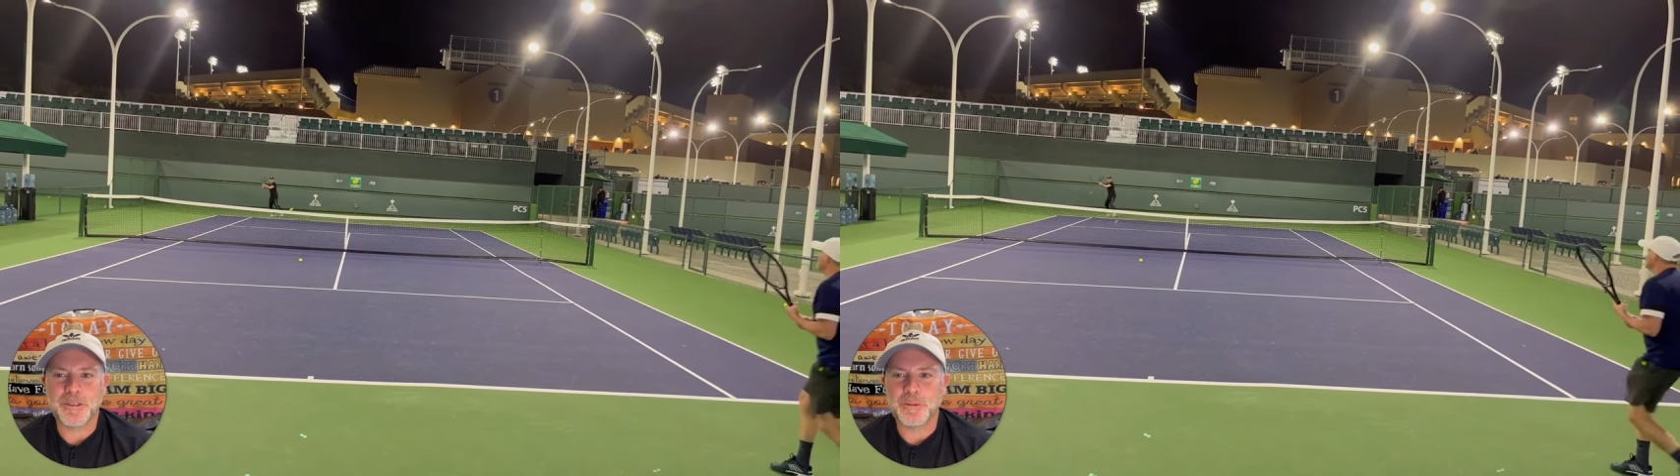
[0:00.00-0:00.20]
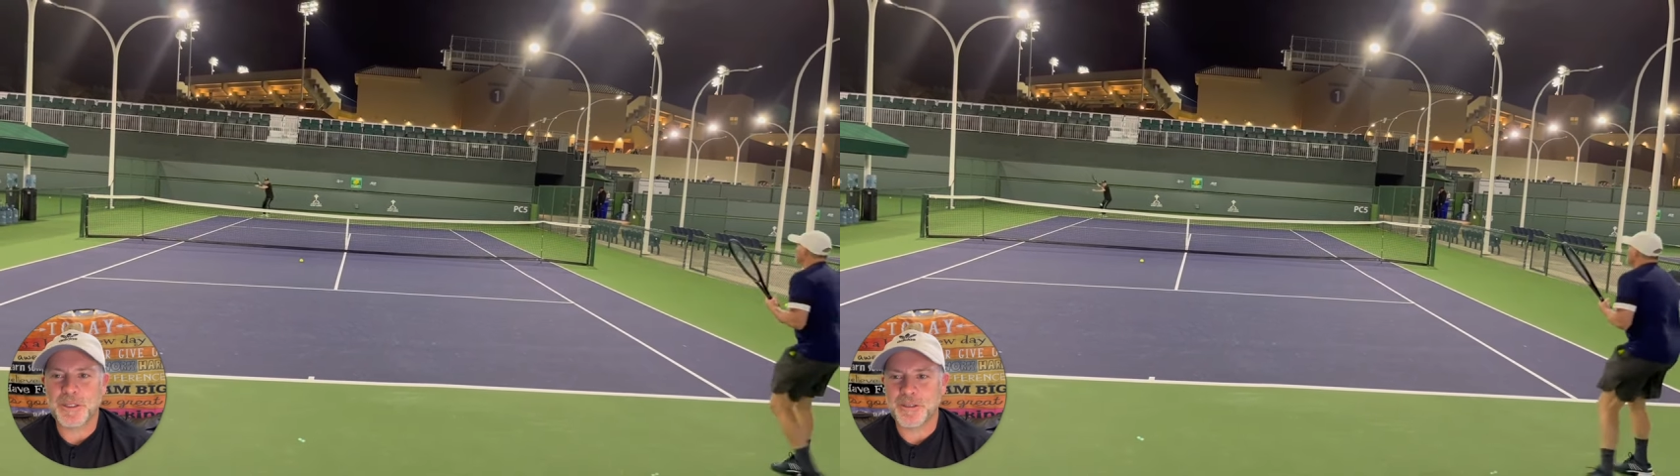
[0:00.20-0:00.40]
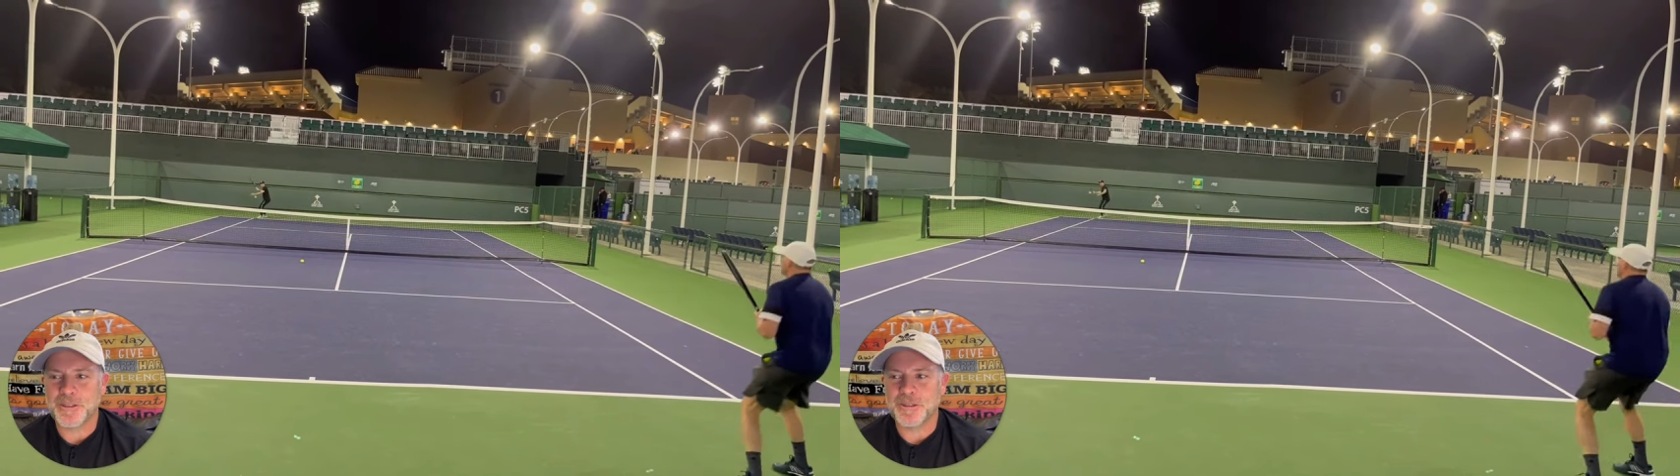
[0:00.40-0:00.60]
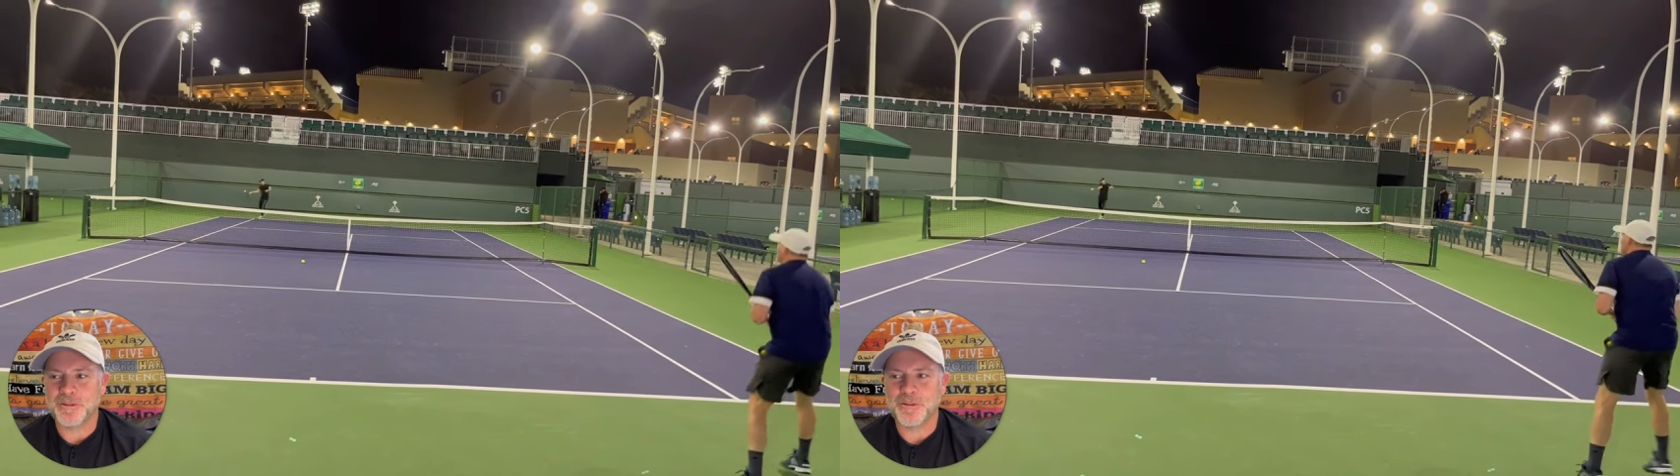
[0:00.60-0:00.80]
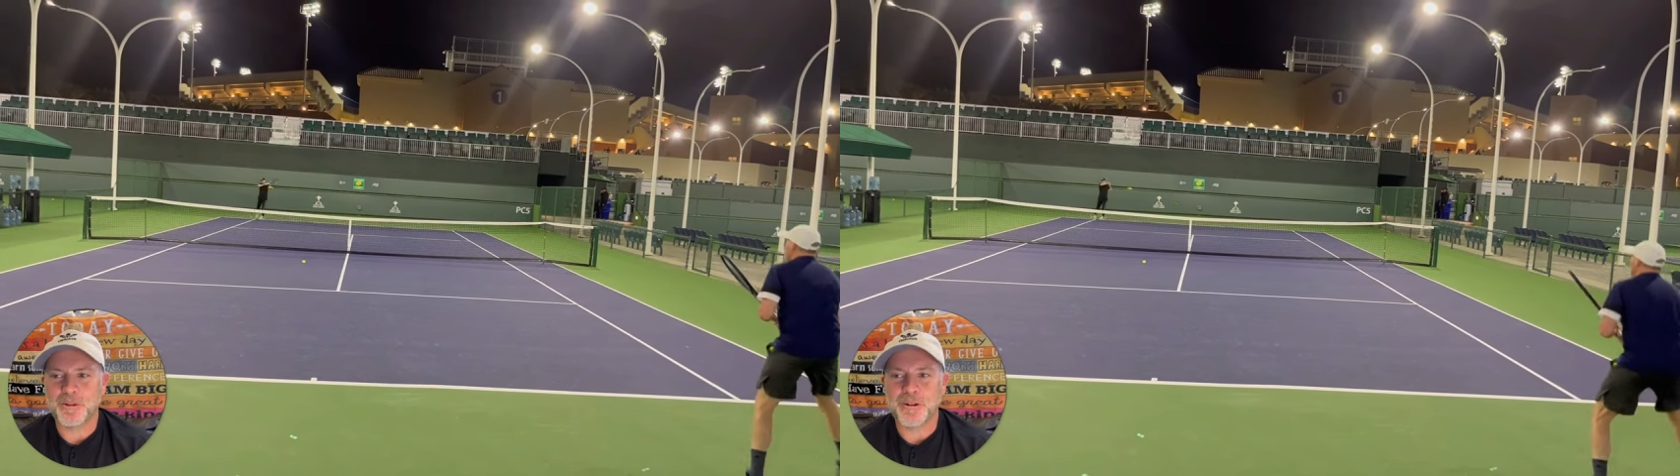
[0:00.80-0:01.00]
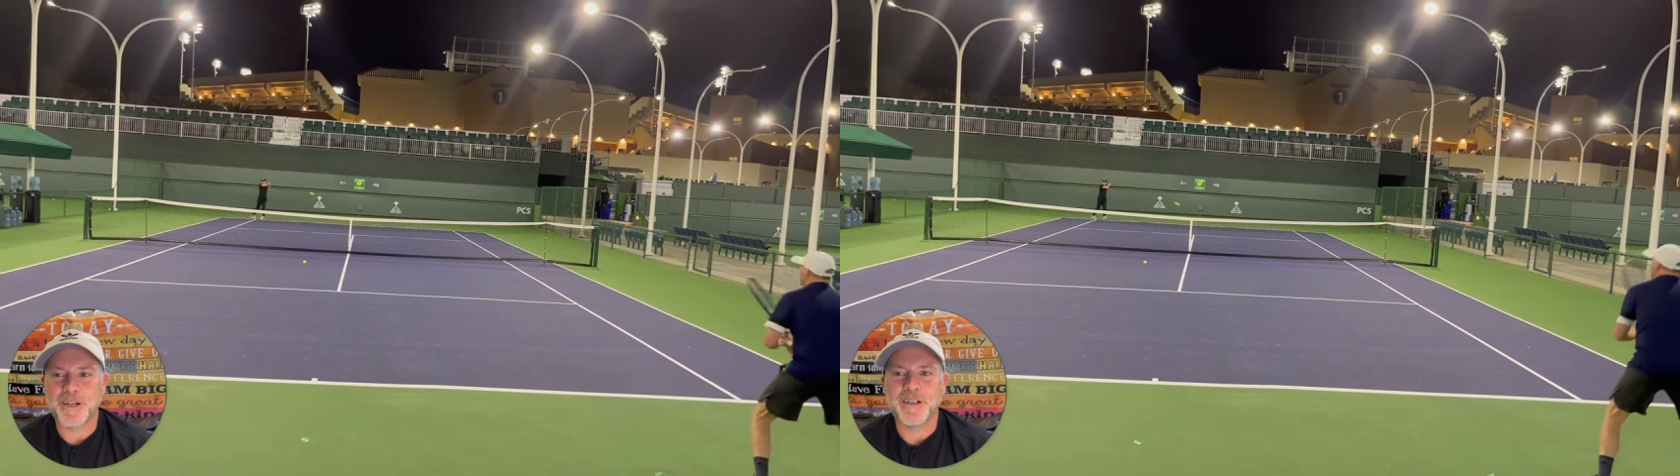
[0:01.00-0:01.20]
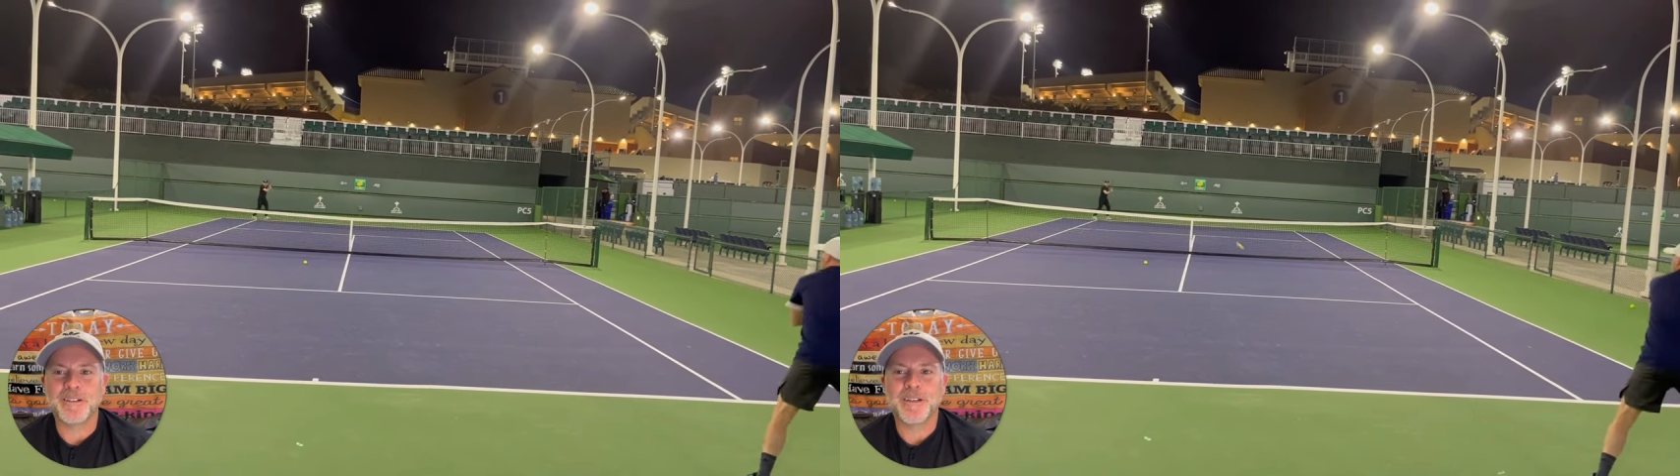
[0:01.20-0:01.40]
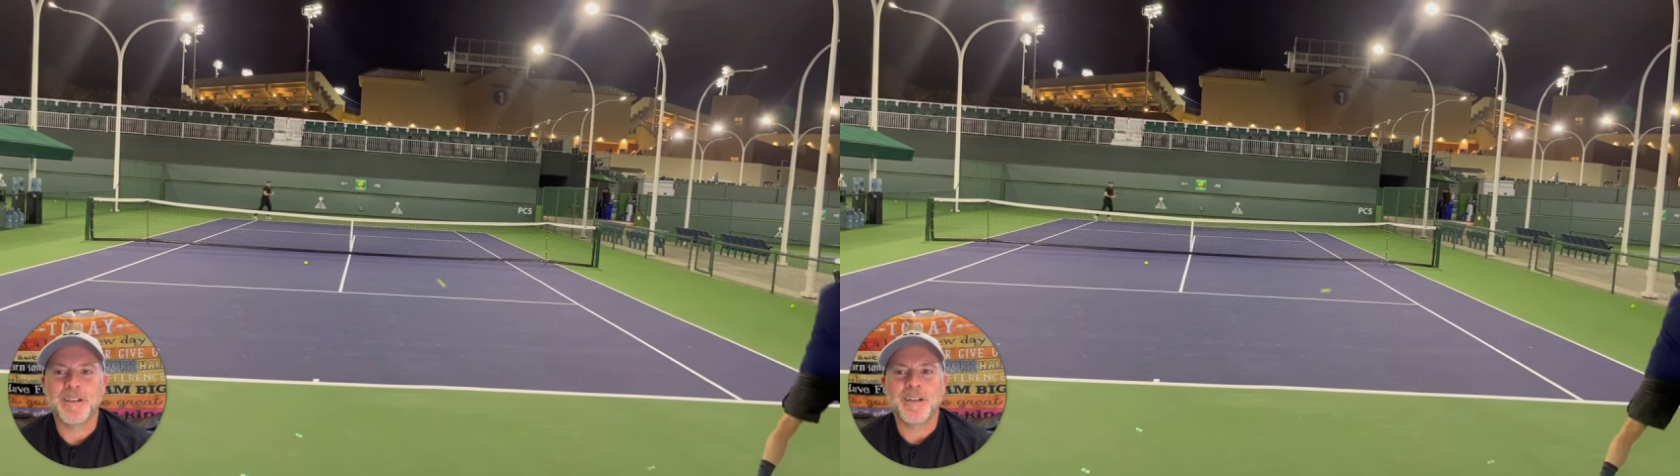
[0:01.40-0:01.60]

especially here in the foreground.